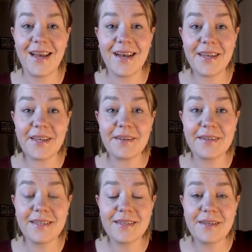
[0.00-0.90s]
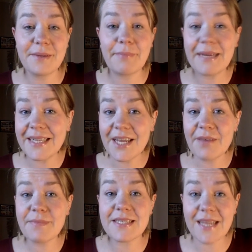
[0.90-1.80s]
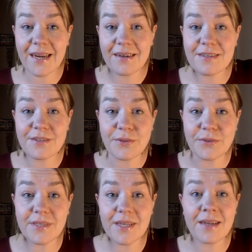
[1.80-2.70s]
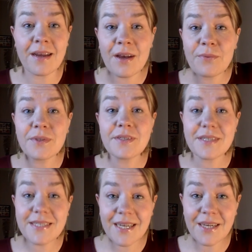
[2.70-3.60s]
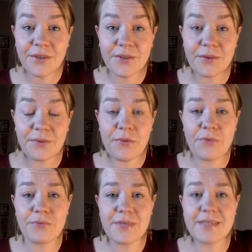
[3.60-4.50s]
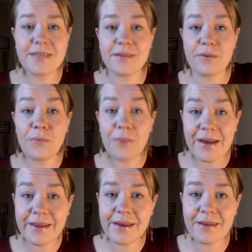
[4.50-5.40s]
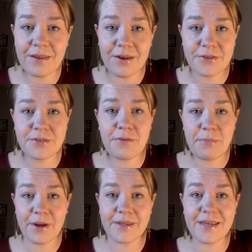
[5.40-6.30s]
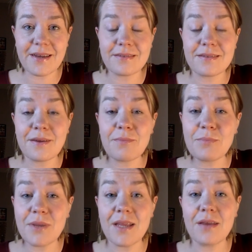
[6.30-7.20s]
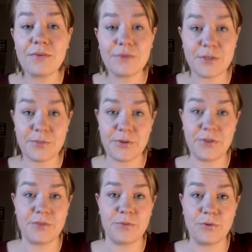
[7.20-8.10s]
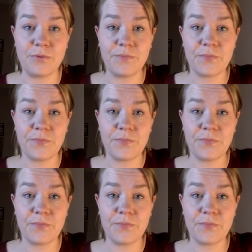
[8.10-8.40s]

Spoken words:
Hi, my name is Gerna Scholte, and I want to tell you the reason why I launched the podcast, Be Responsible.